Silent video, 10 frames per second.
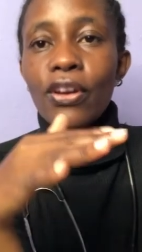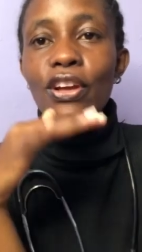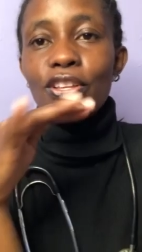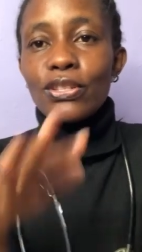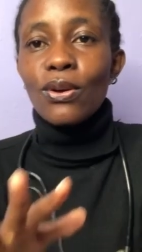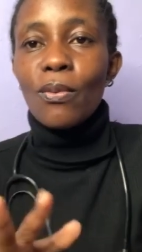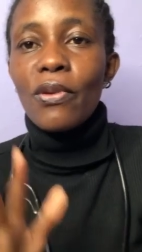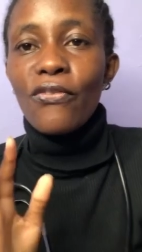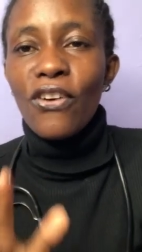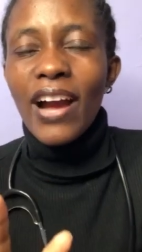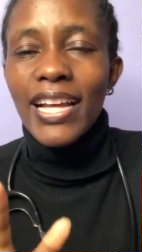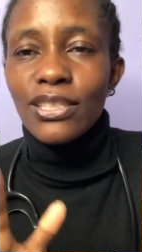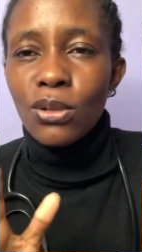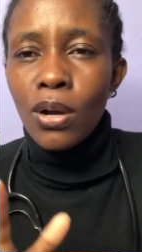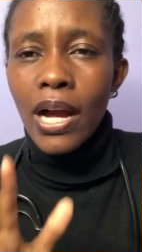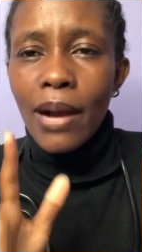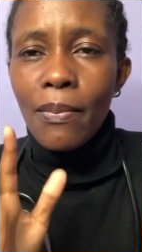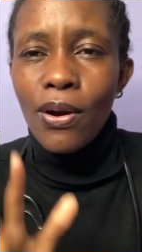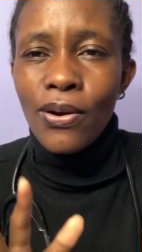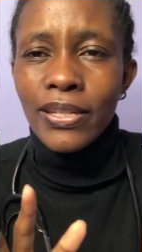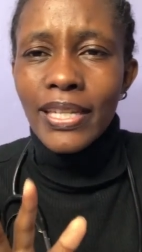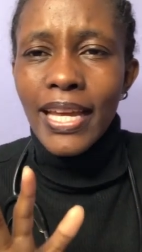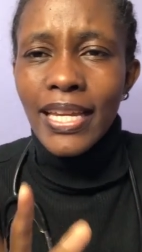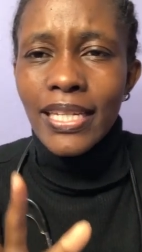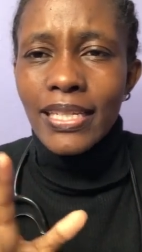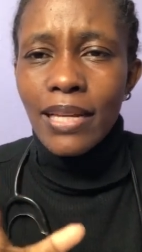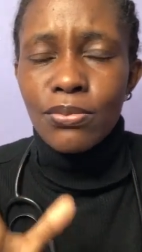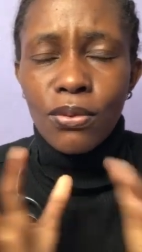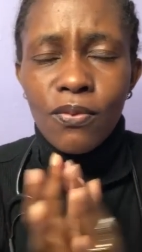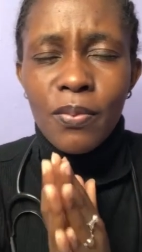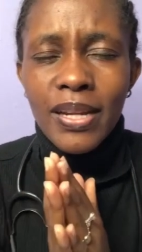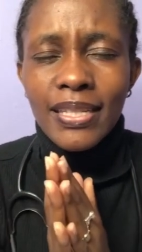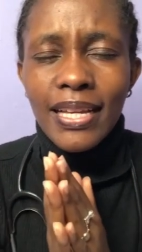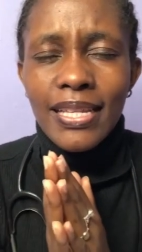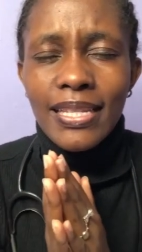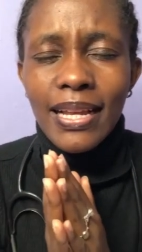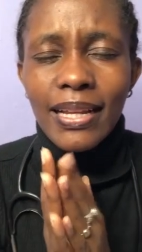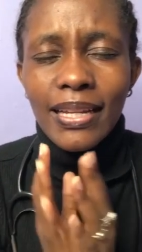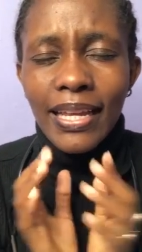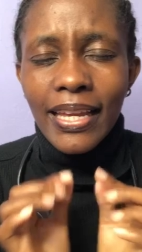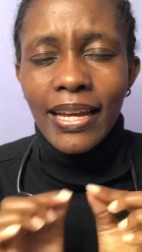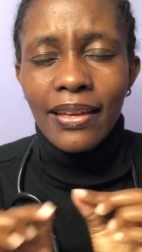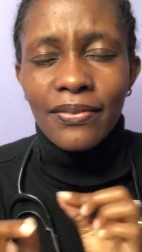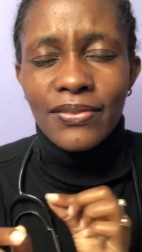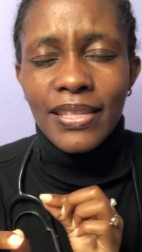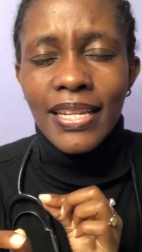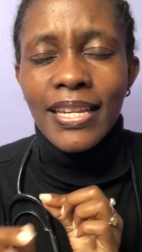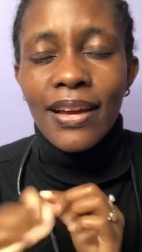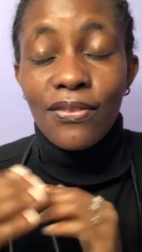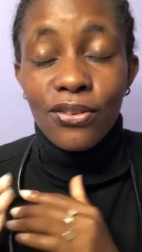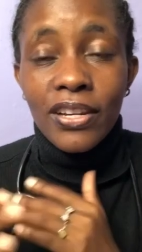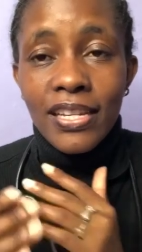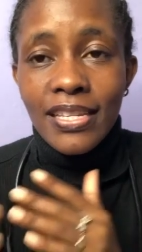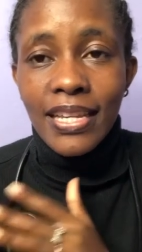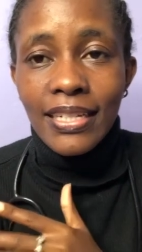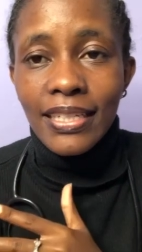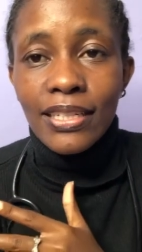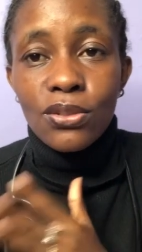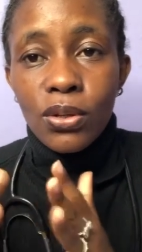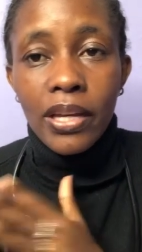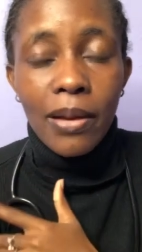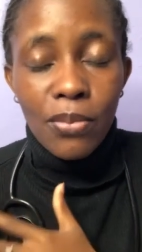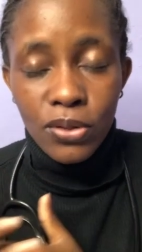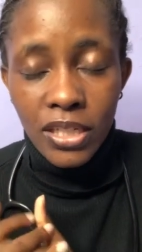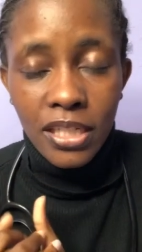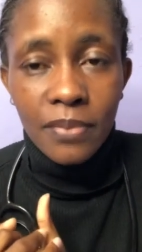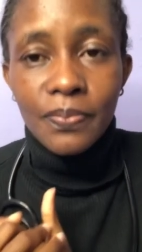So before I talk about any types of breast cancer, like I've said, I've already started talking about it.